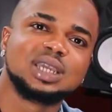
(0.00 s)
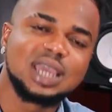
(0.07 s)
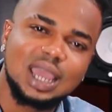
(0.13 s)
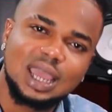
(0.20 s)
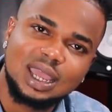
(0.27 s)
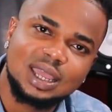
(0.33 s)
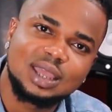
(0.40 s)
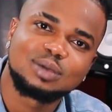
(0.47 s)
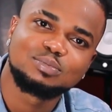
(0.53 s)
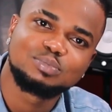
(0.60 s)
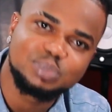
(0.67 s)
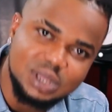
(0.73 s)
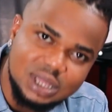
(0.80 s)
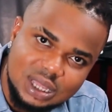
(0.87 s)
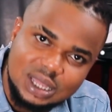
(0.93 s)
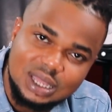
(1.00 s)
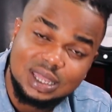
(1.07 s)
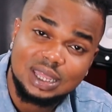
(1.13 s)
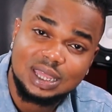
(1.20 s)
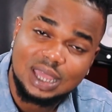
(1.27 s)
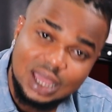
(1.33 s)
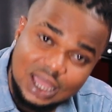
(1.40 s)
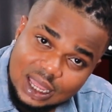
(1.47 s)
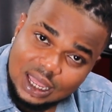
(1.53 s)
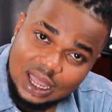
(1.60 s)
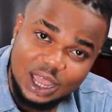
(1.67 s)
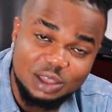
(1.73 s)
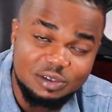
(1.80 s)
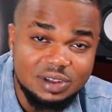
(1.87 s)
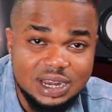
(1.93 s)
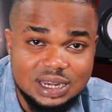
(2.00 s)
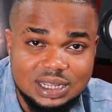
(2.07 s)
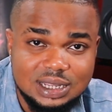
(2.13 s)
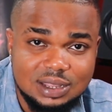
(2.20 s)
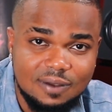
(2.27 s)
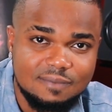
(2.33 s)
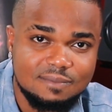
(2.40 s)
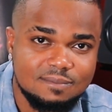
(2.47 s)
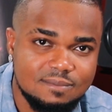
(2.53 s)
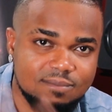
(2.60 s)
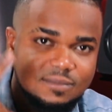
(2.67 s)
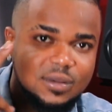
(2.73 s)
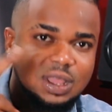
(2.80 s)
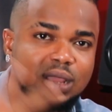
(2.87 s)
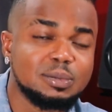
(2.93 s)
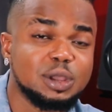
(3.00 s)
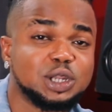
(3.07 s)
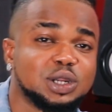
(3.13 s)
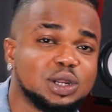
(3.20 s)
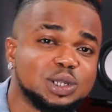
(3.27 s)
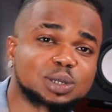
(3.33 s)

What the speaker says: KPK. Are you ready? Make sure you